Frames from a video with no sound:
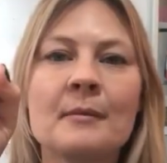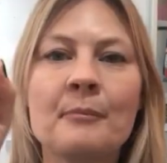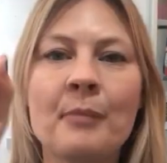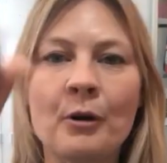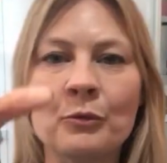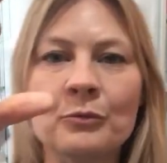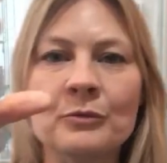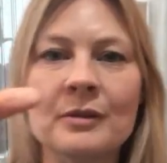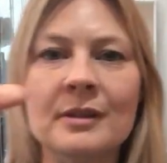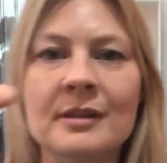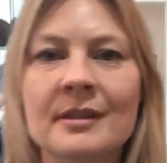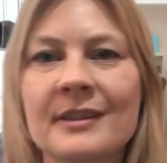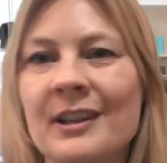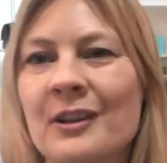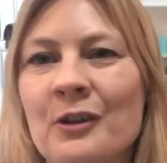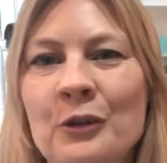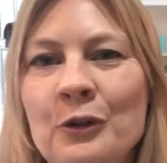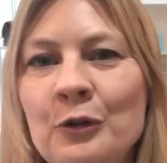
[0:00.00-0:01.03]
bolts,
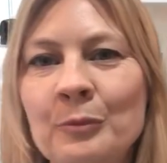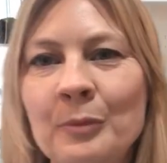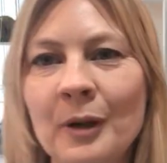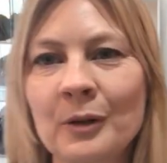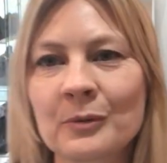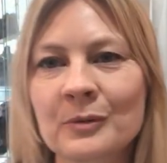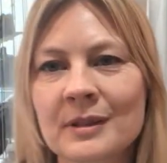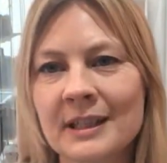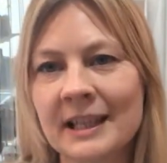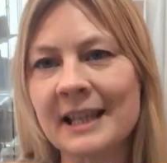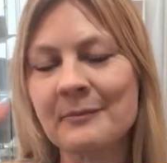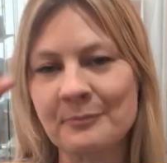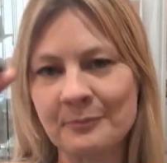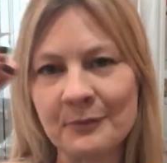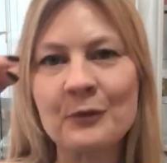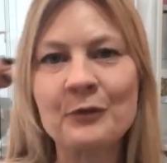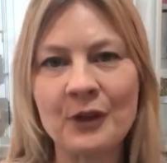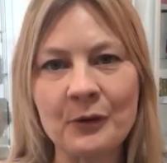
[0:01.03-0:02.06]
they're not called bolts,
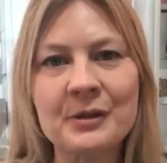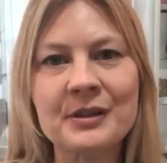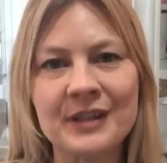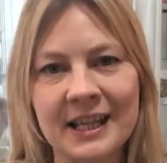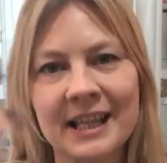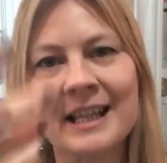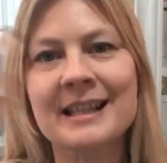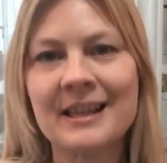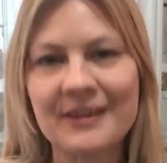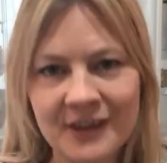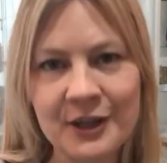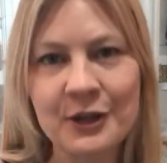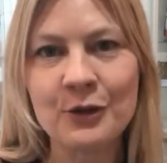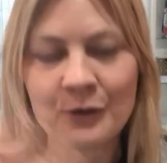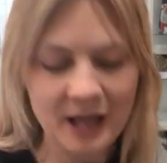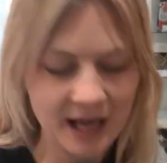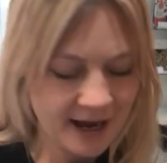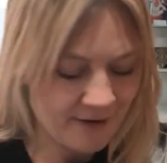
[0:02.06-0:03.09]
those things, they
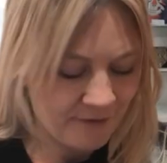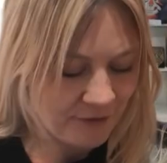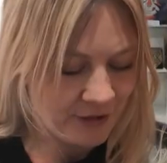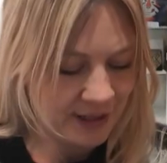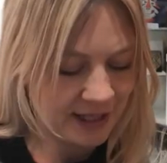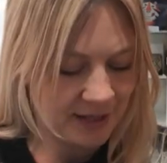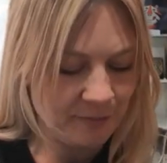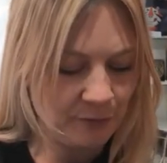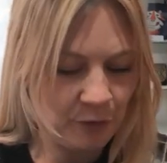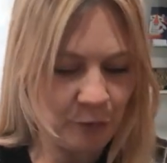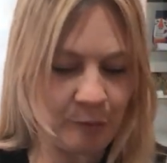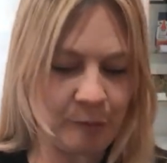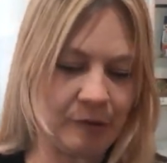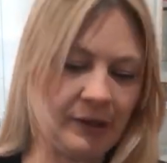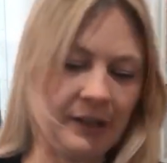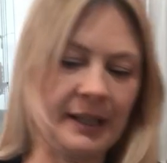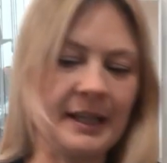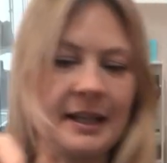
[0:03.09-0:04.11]
all have the
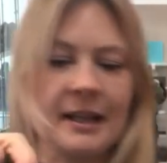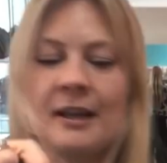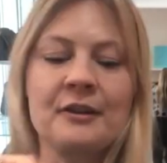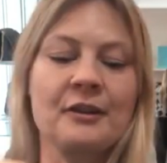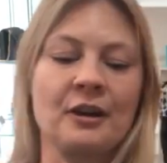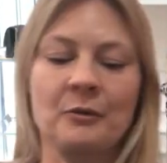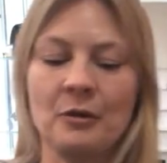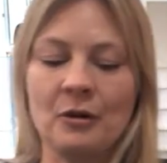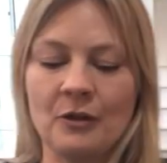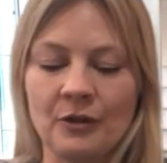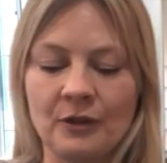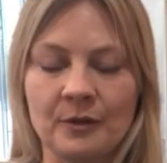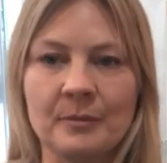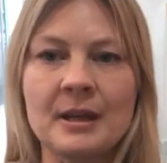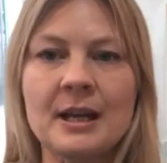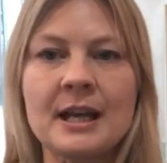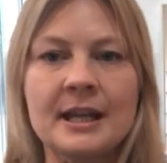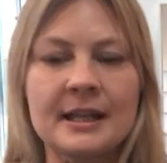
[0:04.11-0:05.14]
Mulberry logo on them.
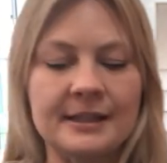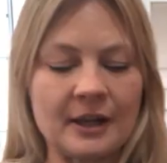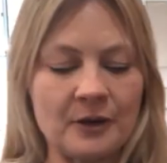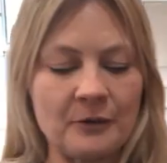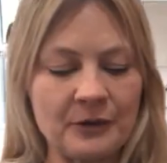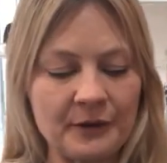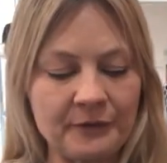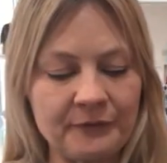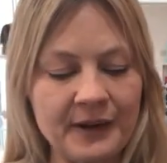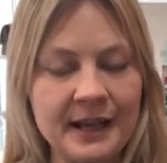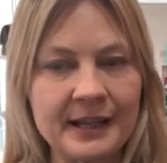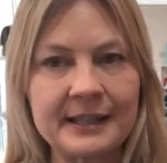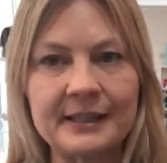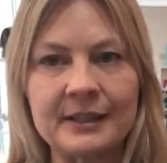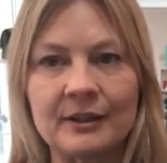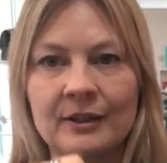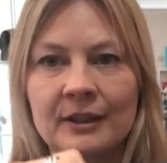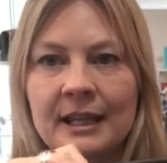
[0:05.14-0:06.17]
So the
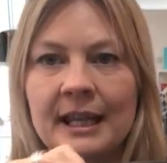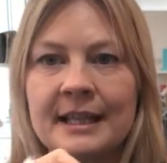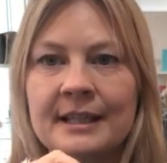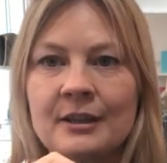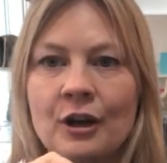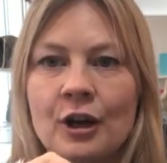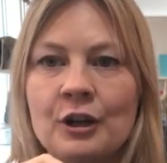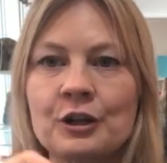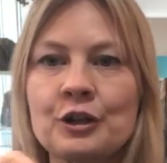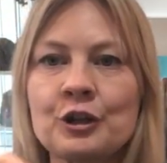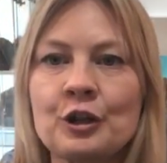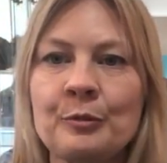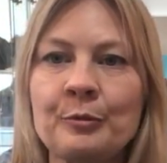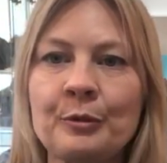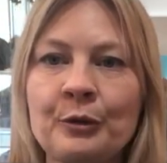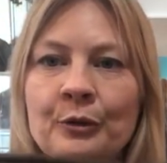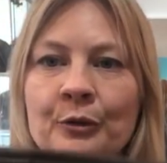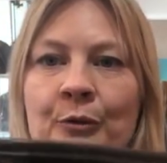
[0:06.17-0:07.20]
fasten, it's got a
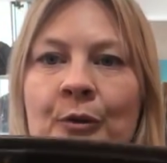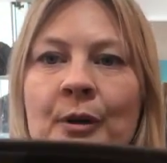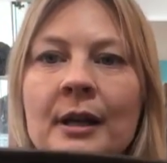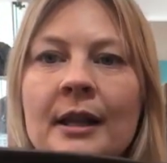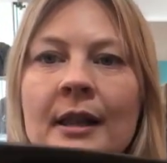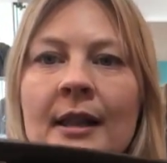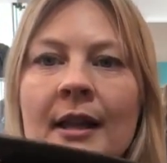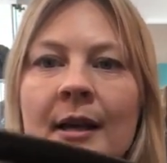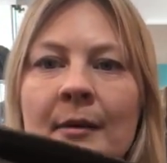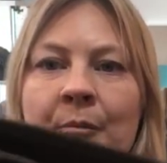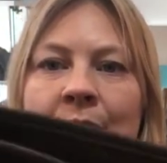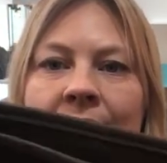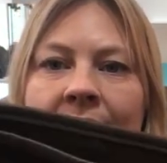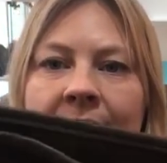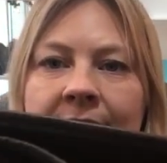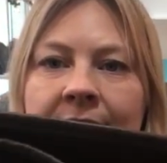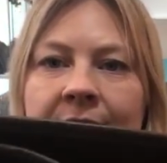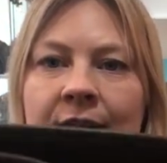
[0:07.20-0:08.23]
double
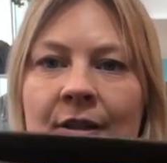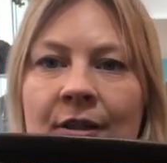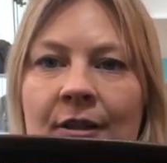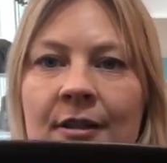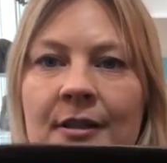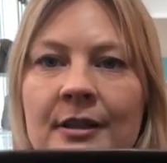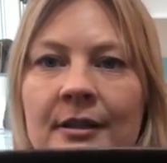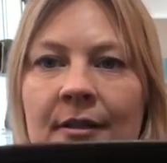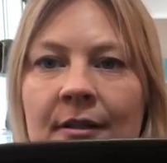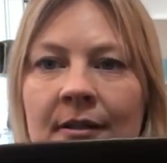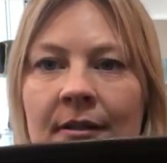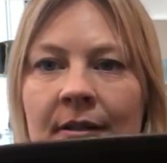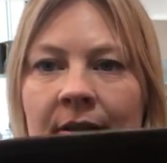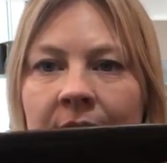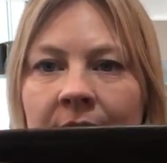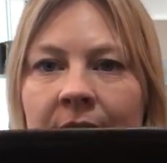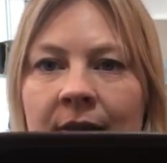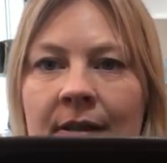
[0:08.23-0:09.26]
pressed,
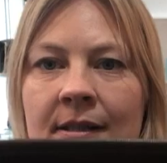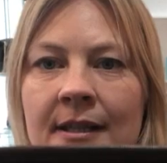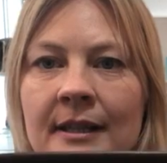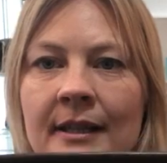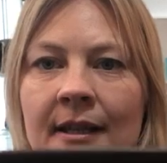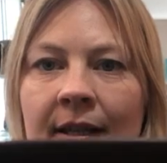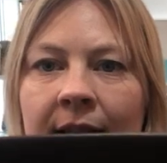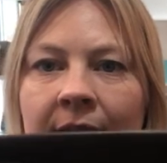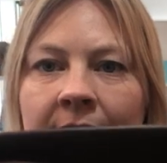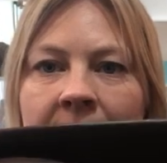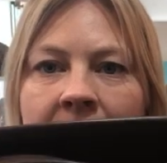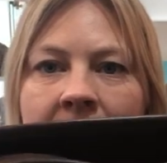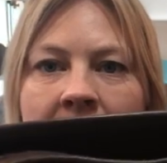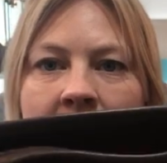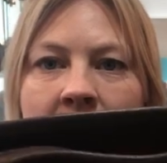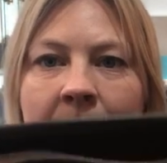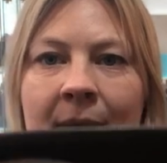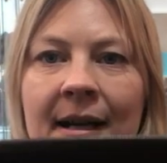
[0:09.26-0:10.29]
you see there,
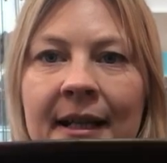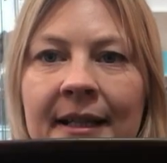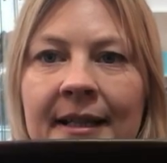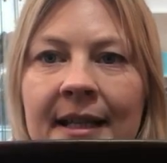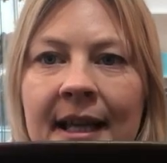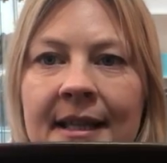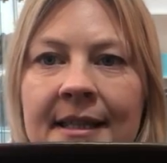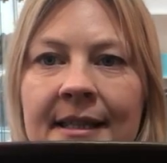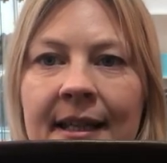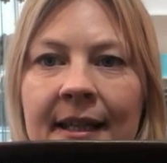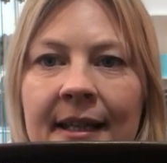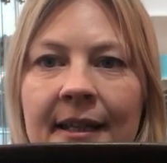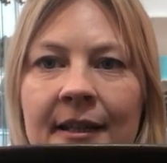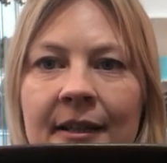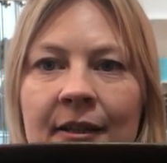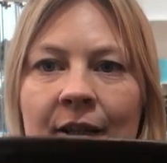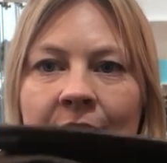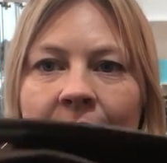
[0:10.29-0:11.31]

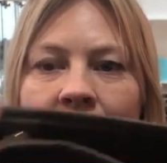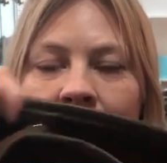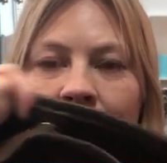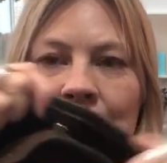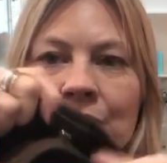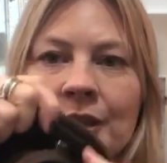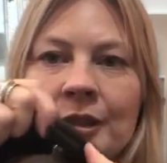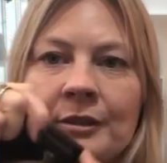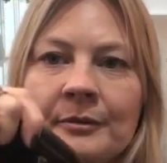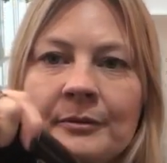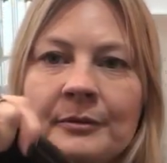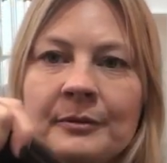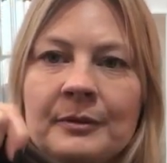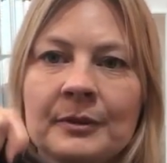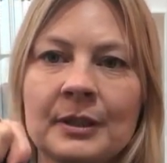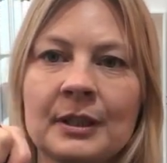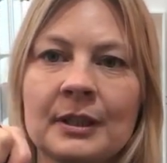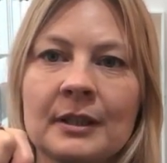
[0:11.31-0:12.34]
magnetic closure.
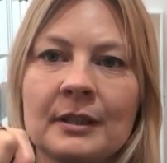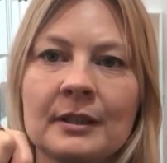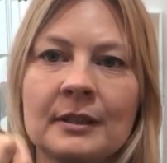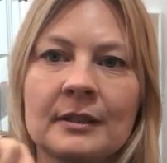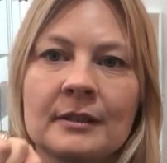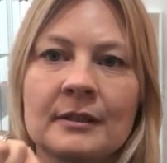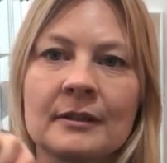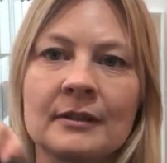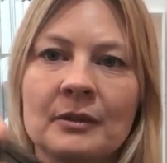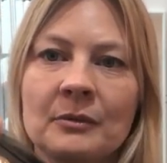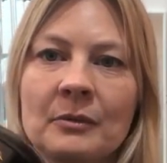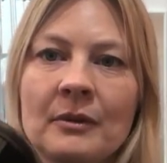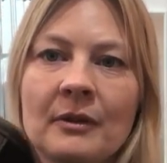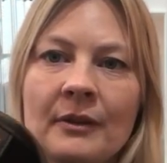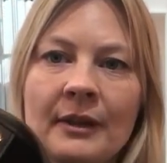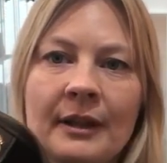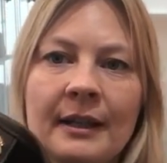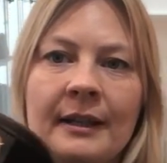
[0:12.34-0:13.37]
So
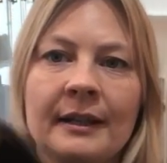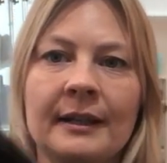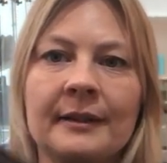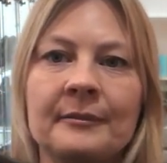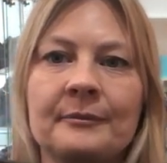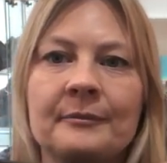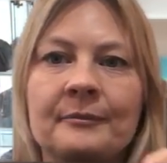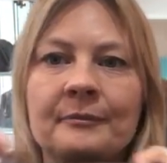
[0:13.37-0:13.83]
one there